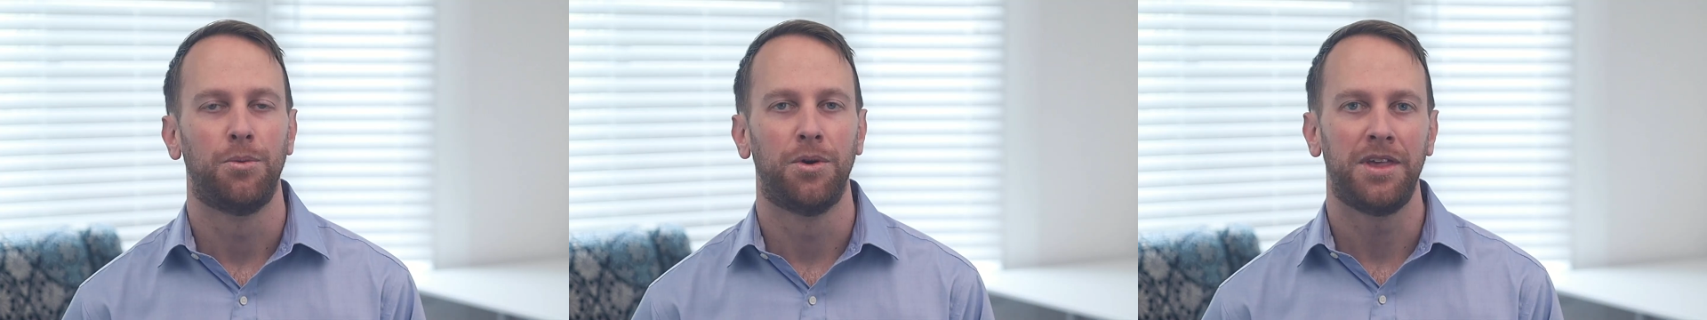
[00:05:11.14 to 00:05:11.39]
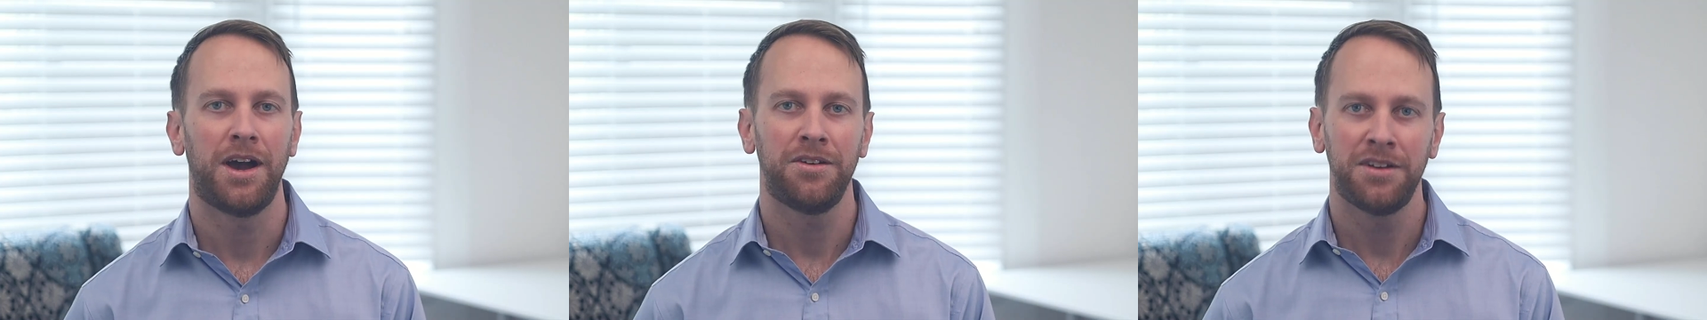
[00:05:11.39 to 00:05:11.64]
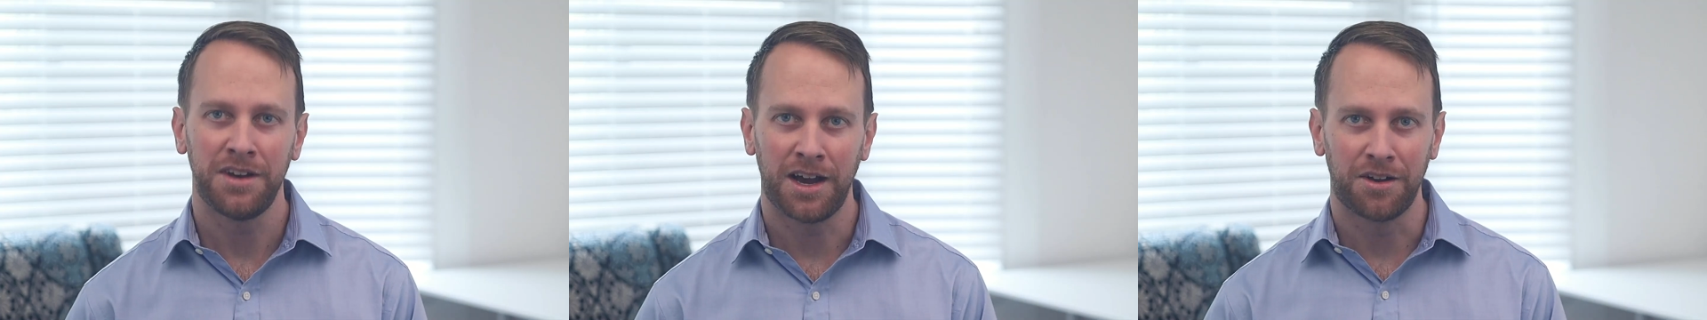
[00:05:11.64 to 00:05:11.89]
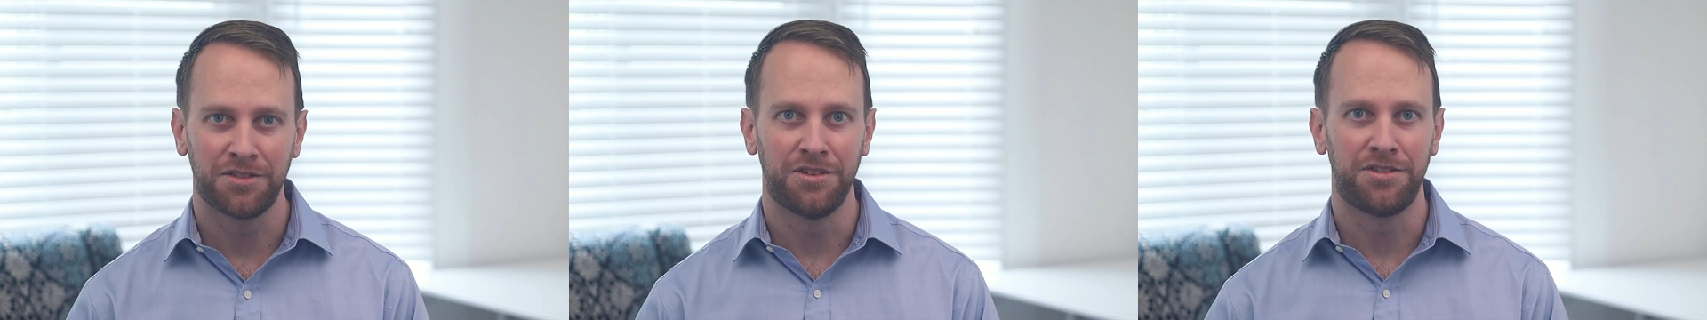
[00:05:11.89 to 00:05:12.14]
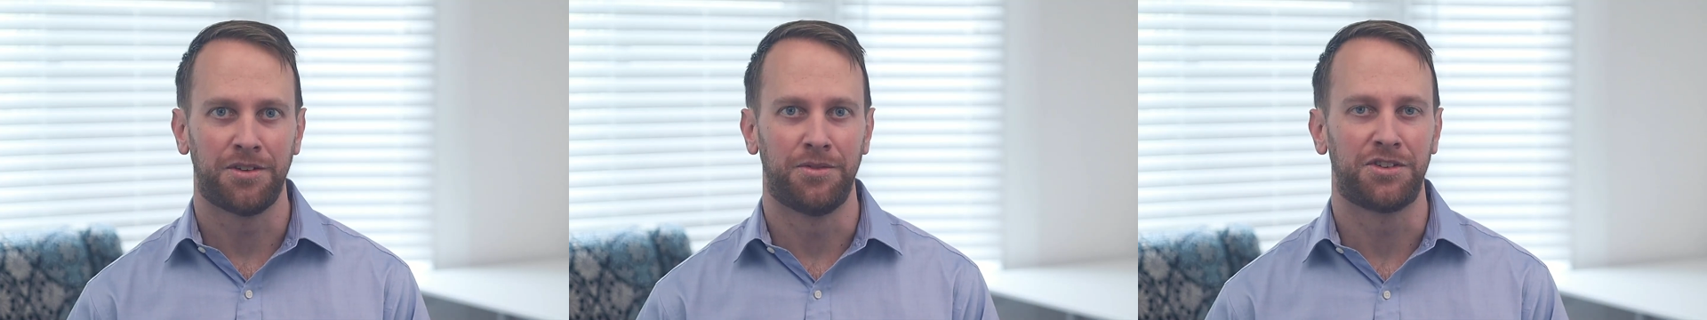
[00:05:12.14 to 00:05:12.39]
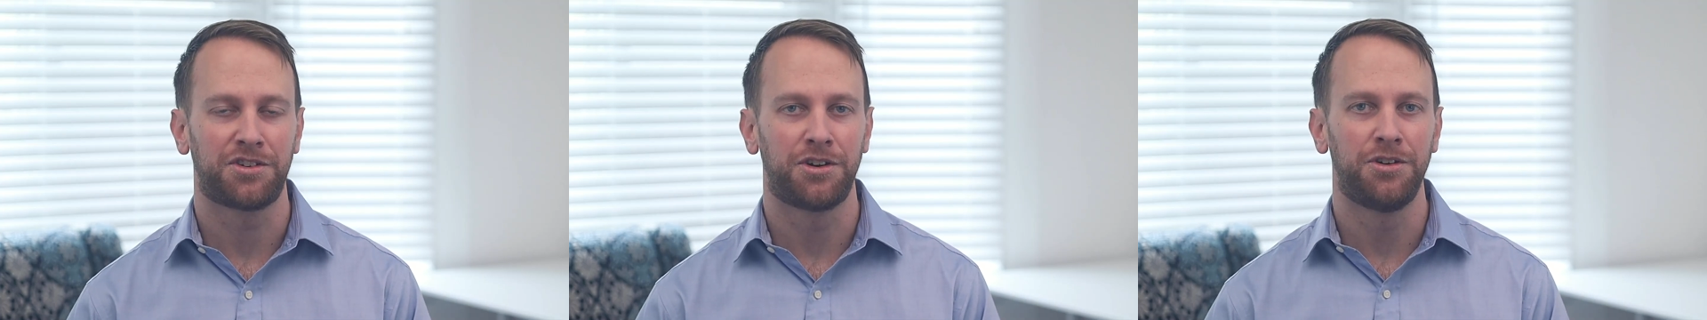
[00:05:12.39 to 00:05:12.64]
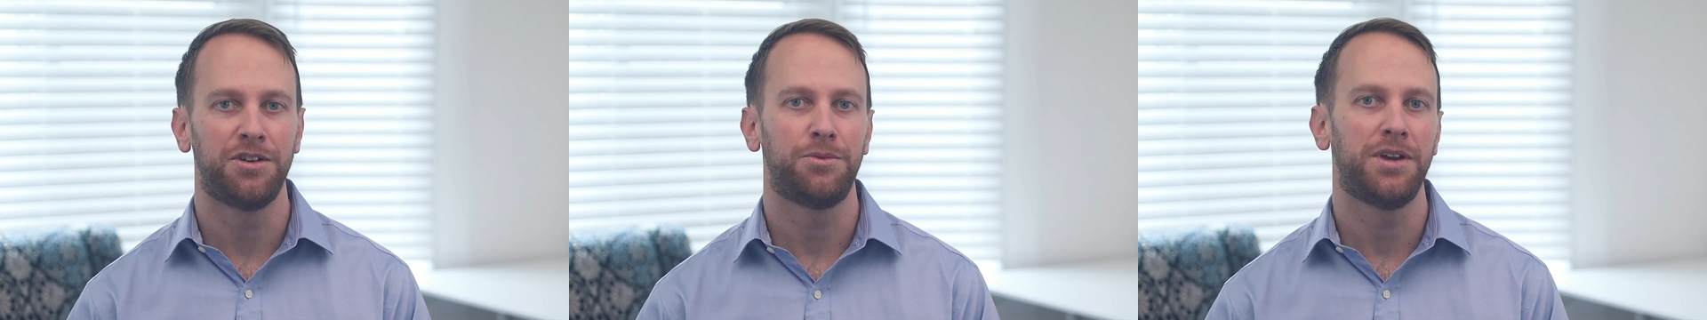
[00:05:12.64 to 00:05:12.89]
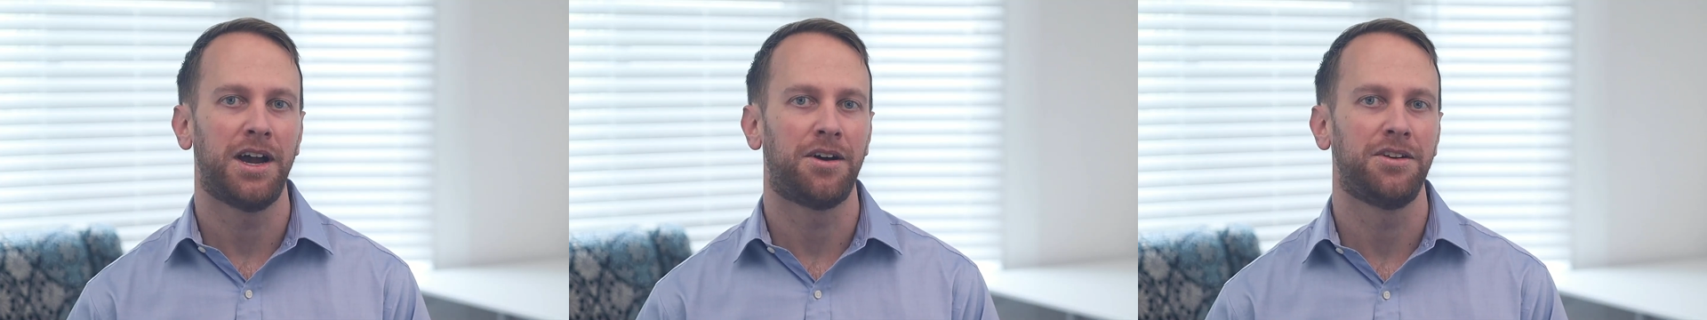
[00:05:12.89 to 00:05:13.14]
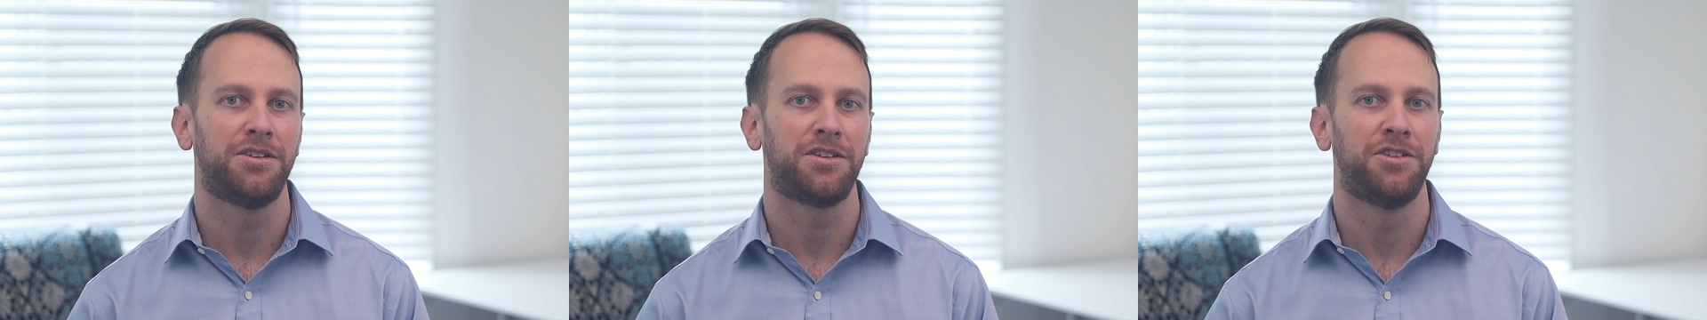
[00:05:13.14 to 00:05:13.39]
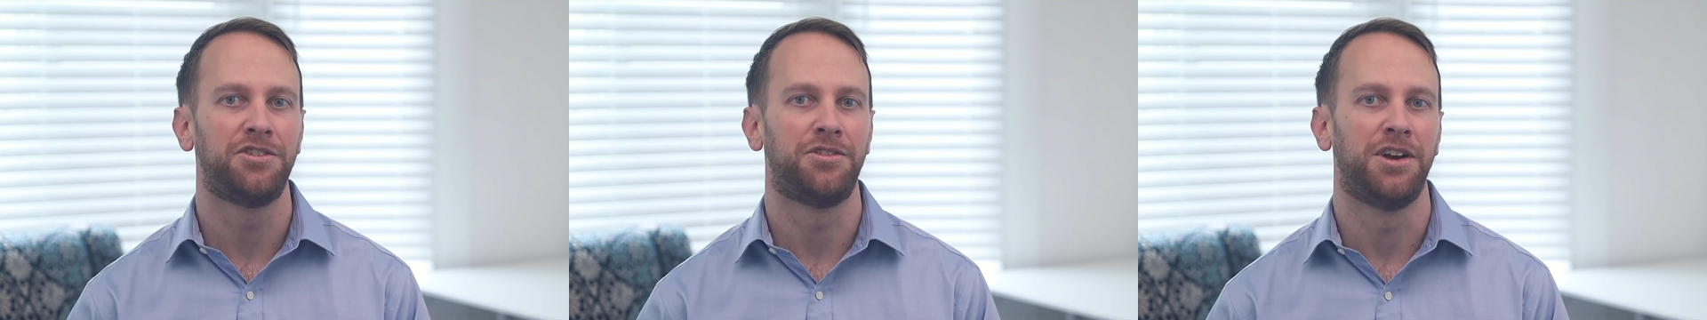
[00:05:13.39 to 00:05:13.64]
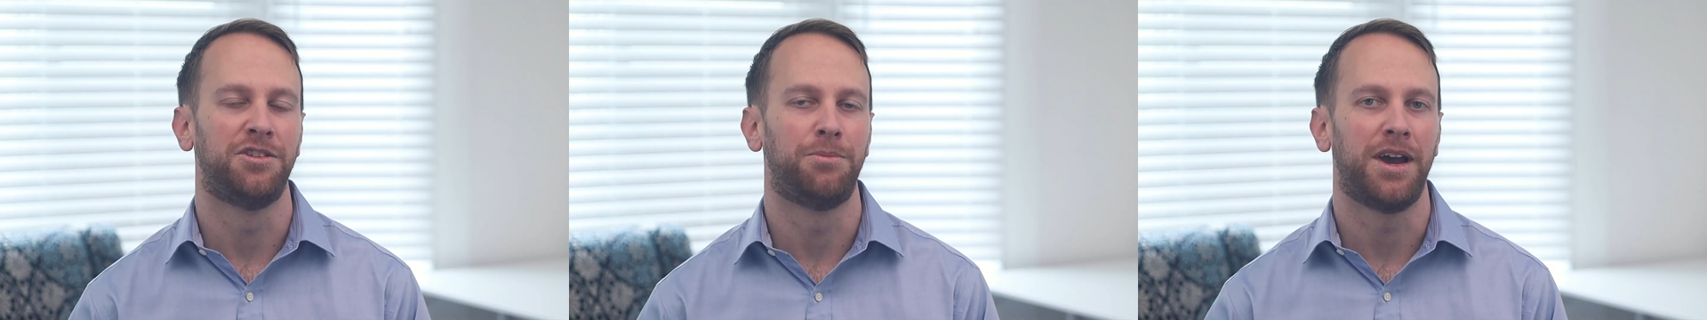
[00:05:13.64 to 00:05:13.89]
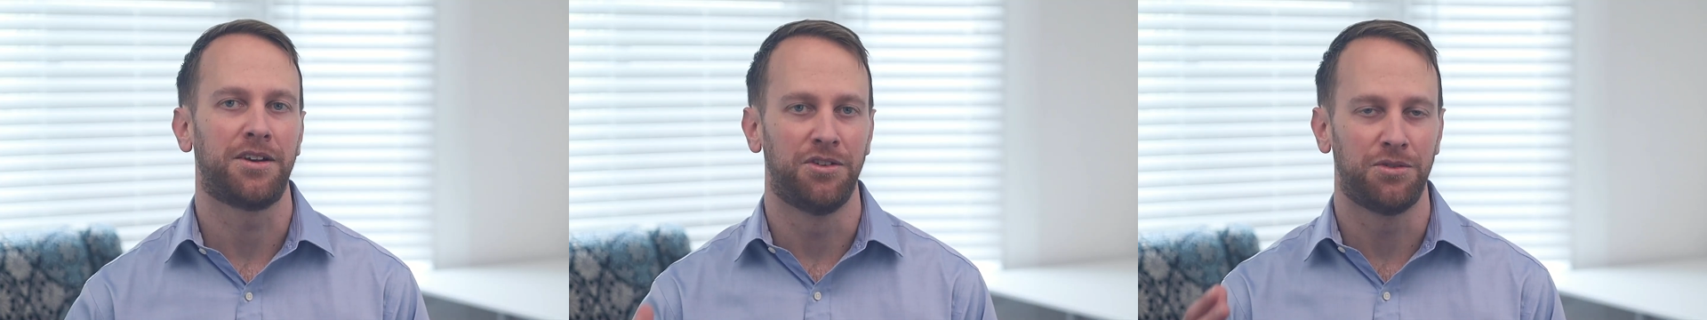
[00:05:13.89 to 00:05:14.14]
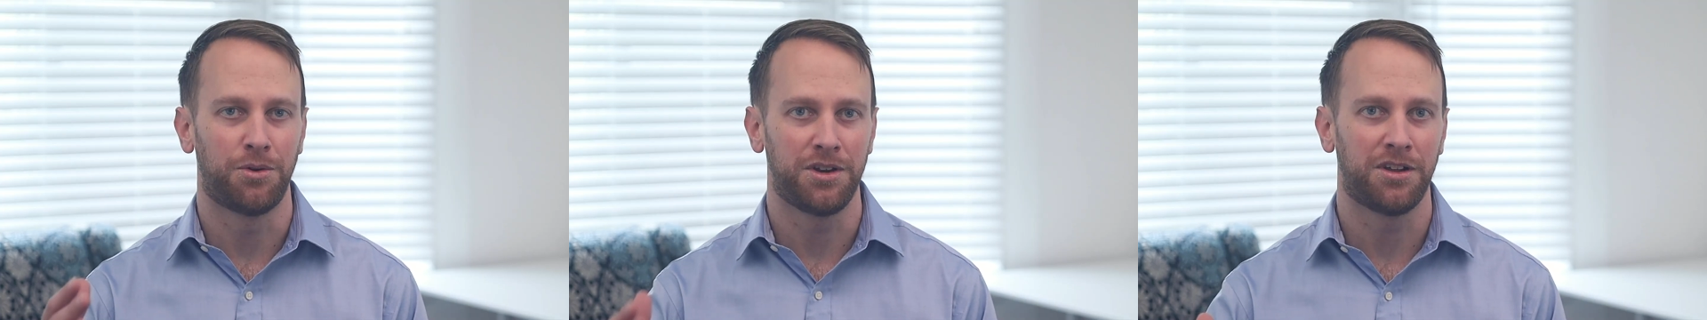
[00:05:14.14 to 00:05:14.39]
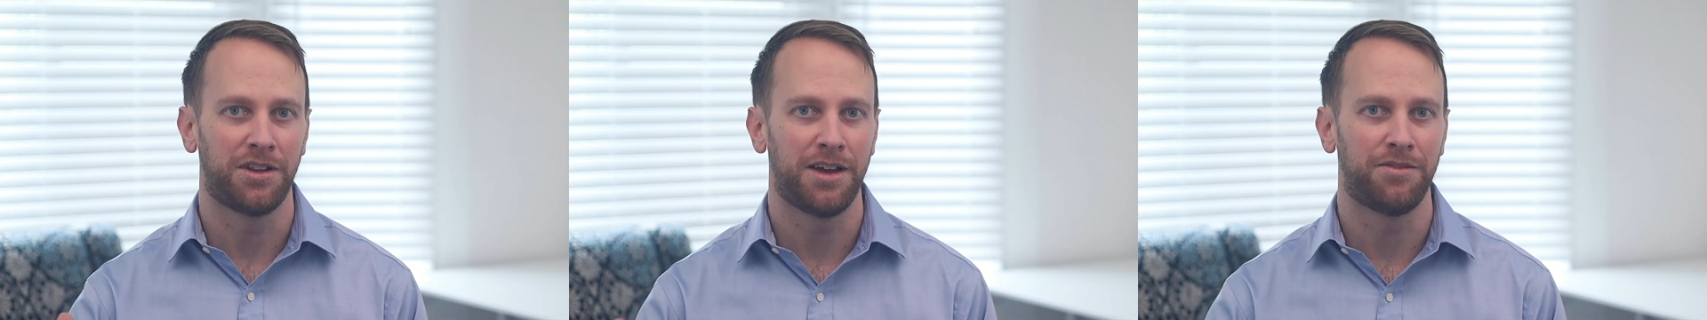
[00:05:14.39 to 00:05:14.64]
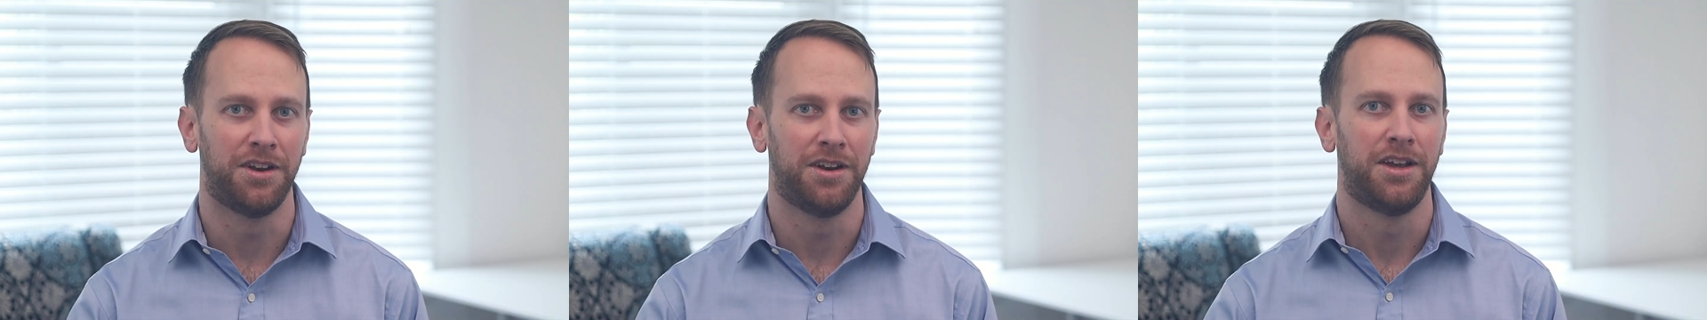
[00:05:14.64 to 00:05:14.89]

Without an analysis of its current reality and constraints back in 2011,